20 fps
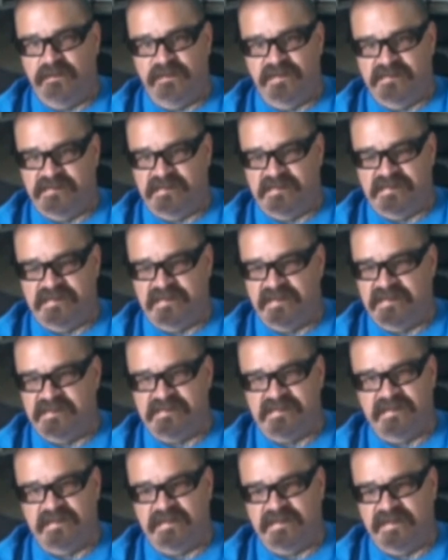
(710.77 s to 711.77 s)
It wasn't until I
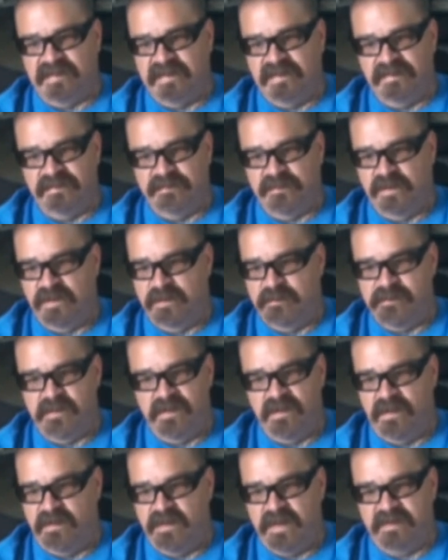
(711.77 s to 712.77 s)
stuck a needle in my arm
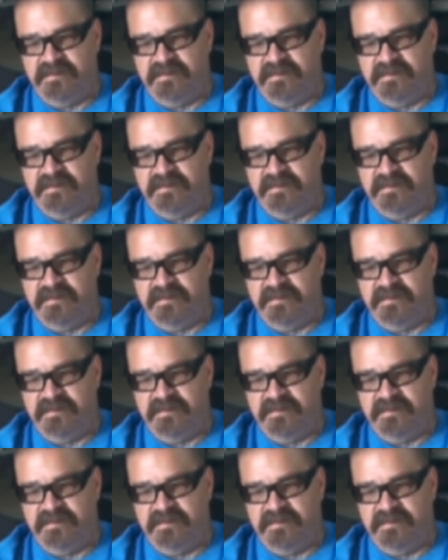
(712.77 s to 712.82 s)
that all